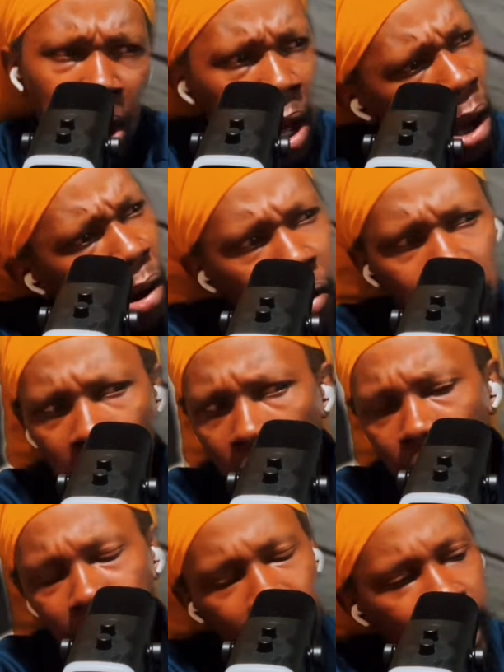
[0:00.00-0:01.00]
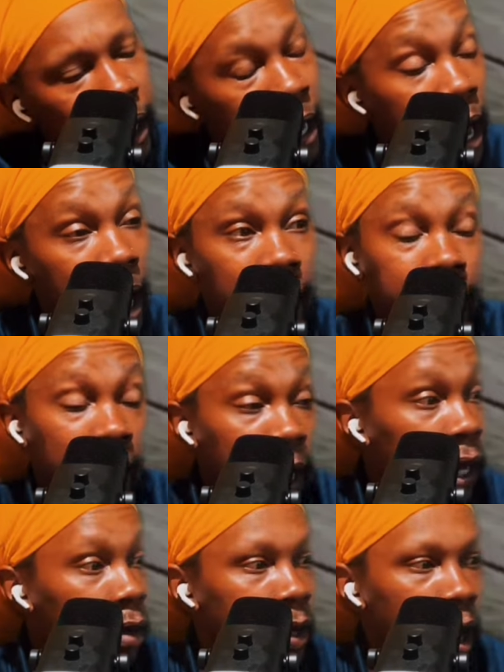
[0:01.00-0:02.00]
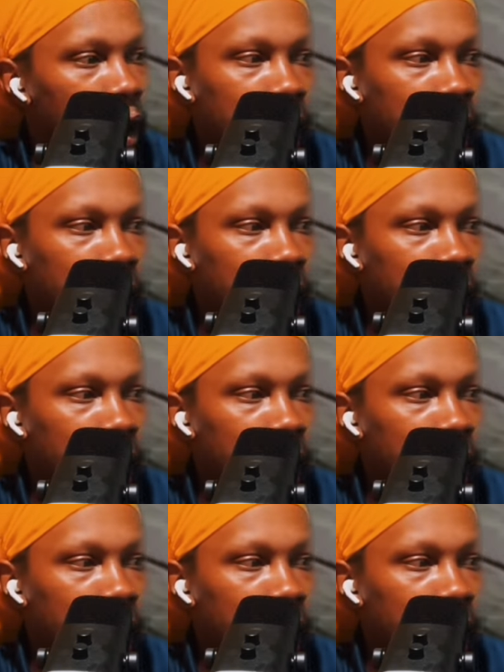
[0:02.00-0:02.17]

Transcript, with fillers: I don't know, man. God damn, y'all.